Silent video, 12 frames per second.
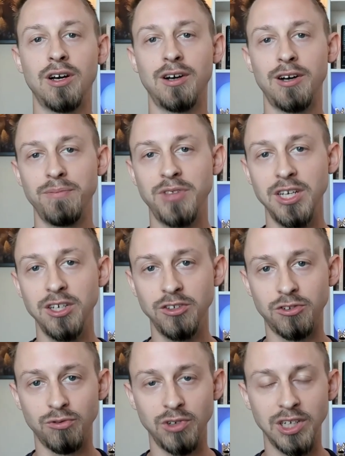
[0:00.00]

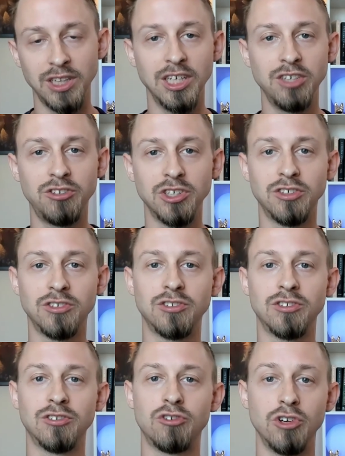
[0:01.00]
these
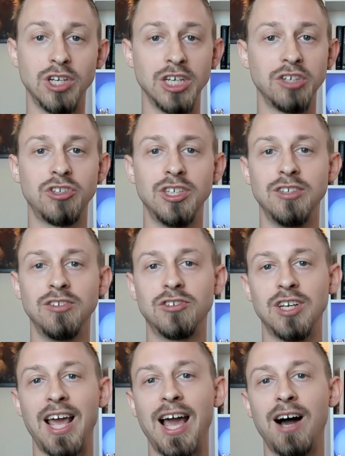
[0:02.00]
religious traditions
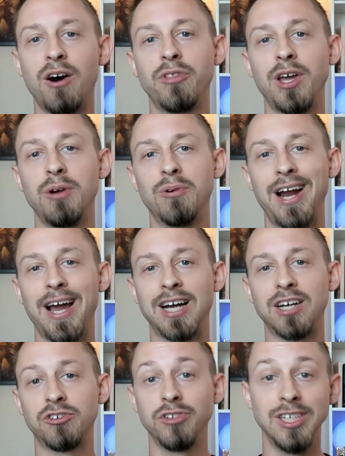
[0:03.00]
and how they were
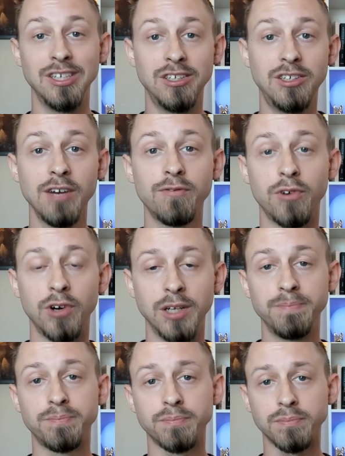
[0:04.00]
actually
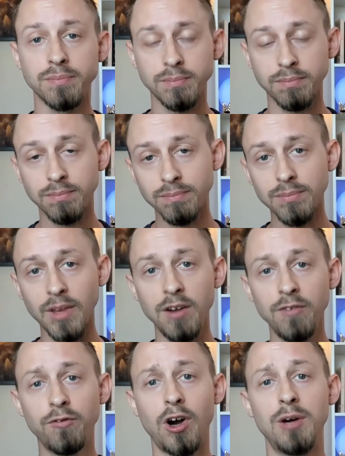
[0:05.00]
different
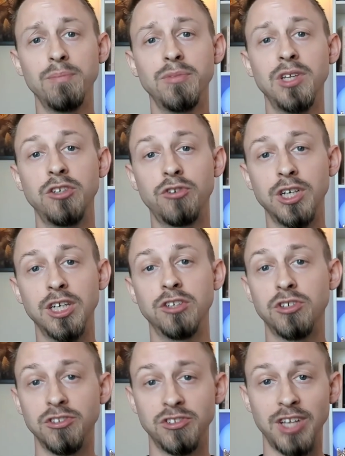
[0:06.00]
from the
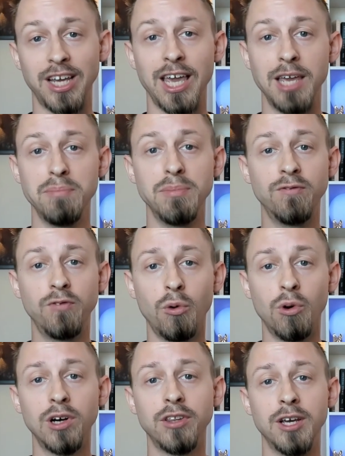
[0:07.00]
traditions that came
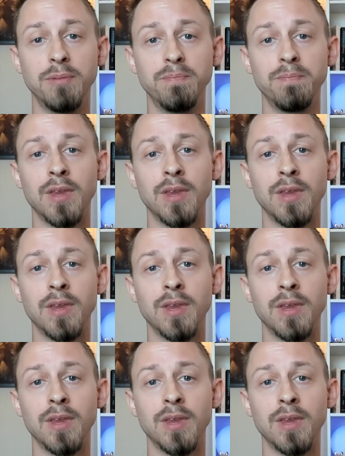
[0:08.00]
before them,